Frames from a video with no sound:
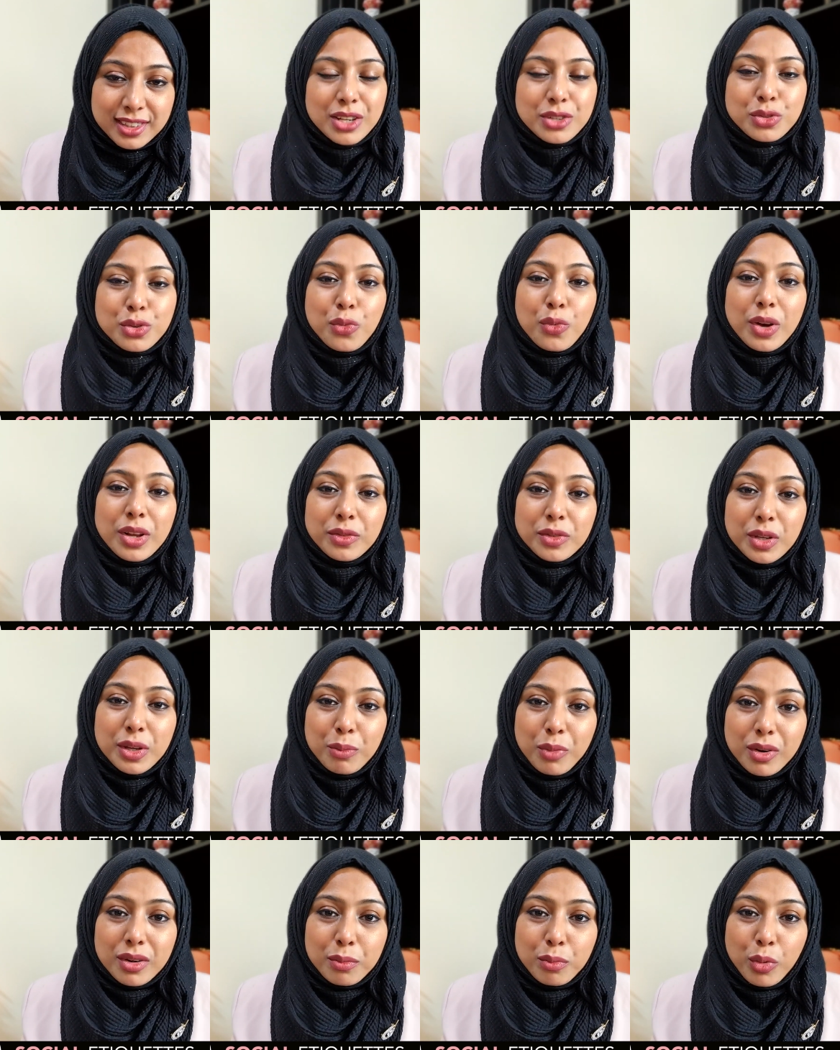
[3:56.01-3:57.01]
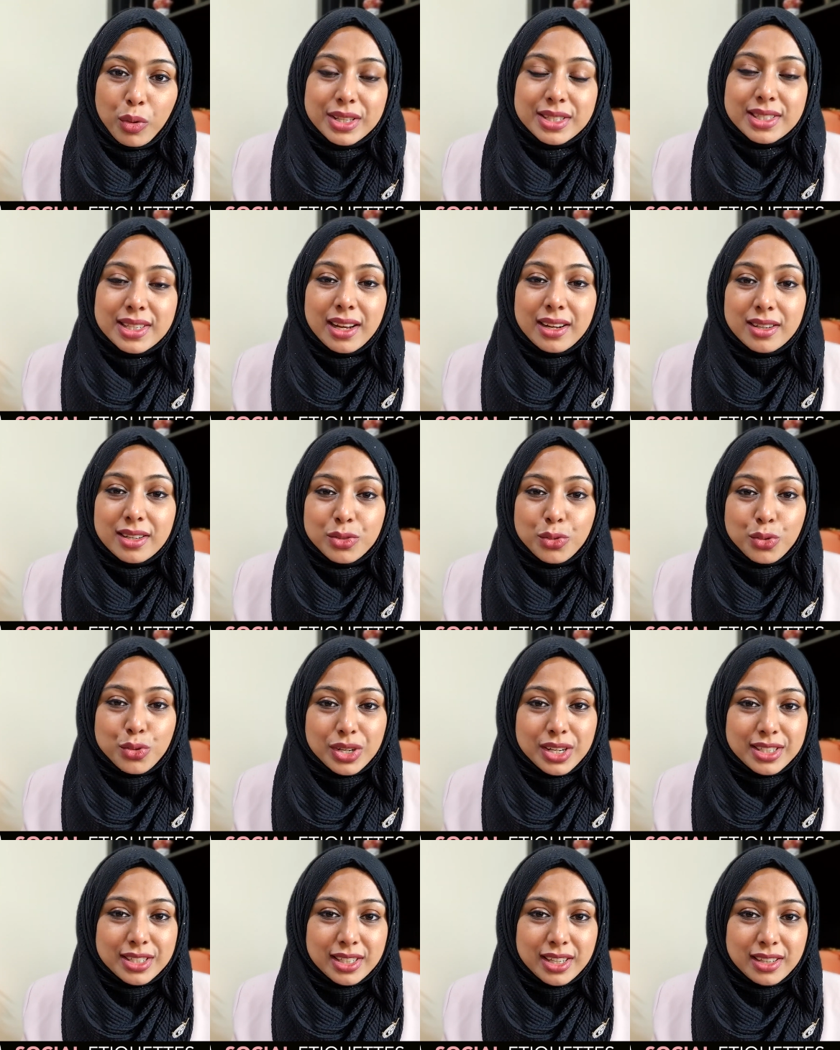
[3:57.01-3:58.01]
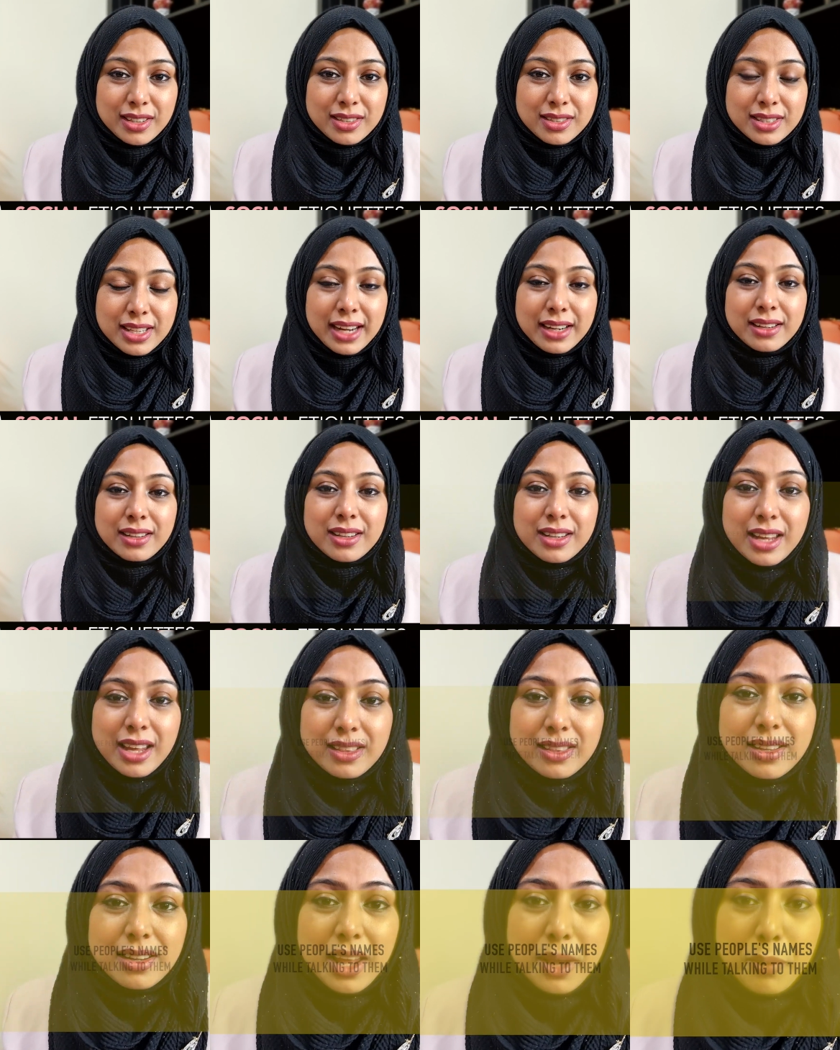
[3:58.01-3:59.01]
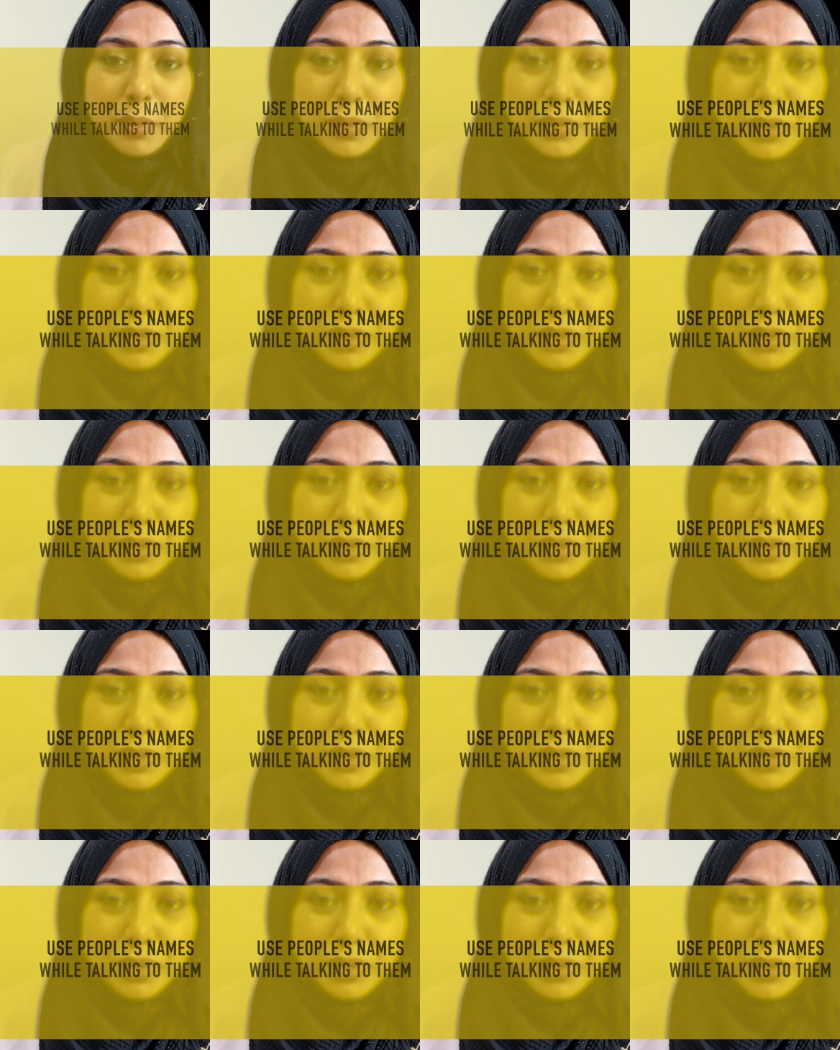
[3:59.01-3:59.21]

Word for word: So one of the important points under social etiquette is that take the name of